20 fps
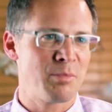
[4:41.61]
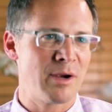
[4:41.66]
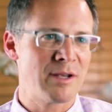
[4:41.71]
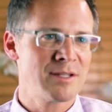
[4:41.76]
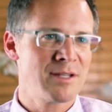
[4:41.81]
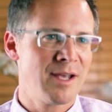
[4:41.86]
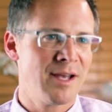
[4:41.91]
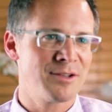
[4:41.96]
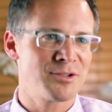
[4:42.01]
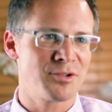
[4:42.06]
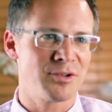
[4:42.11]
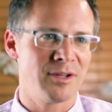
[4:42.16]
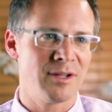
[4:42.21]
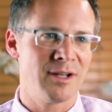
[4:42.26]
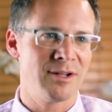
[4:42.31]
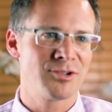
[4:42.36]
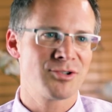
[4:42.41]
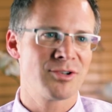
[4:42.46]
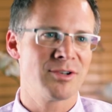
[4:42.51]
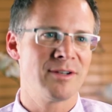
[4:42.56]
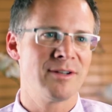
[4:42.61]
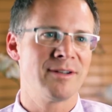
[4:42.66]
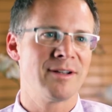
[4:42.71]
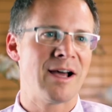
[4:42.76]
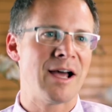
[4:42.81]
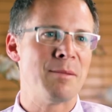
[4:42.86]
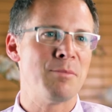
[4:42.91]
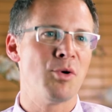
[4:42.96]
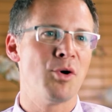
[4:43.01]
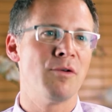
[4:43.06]
breast cancer luncheon,
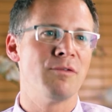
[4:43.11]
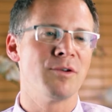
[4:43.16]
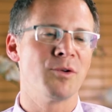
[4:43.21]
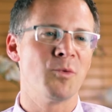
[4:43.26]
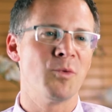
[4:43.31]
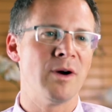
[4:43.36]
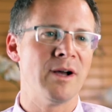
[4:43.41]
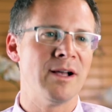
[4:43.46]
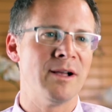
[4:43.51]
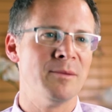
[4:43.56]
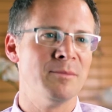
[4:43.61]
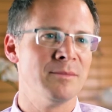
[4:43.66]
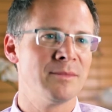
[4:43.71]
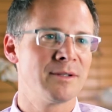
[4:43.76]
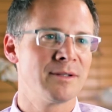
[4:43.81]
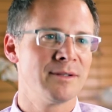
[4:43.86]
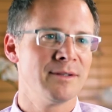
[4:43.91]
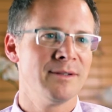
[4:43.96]
I'm overwhelmed